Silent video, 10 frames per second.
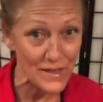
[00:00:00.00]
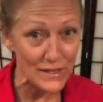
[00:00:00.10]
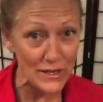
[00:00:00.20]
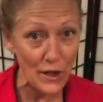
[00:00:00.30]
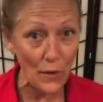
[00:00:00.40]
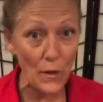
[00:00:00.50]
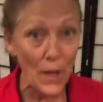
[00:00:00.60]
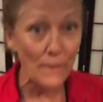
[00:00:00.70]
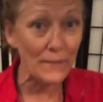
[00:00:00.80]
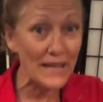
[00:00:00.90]
You go
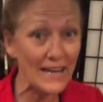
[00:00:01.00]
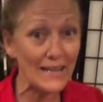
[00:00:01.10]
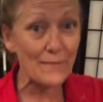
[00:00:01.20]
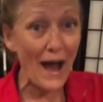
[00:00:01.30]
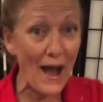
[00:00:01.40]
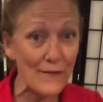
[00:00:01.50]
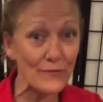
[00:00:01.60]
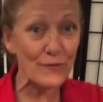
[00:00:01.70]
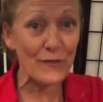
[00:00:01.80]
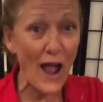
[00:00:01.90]
medium-high for
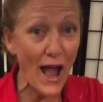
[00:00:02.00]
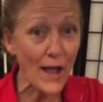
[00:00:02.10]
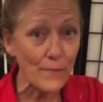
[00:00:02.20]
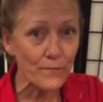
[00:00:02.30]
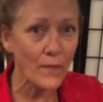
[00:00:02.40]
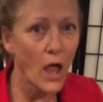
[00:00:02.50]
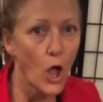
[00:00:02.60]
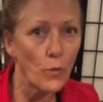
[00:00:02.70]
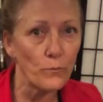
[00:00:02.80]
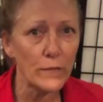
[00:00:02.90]
fry,
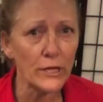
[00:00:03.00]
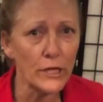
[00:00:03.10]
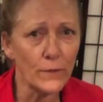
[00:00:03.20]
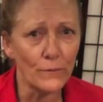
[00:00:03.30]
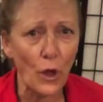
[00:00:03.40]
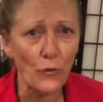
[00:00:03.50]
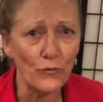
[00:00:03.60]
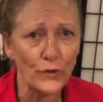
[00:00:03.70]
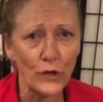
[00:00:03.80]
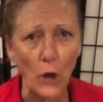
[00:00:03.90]
medium-low
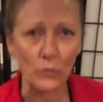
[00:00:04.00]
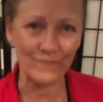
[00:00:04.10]
for dough.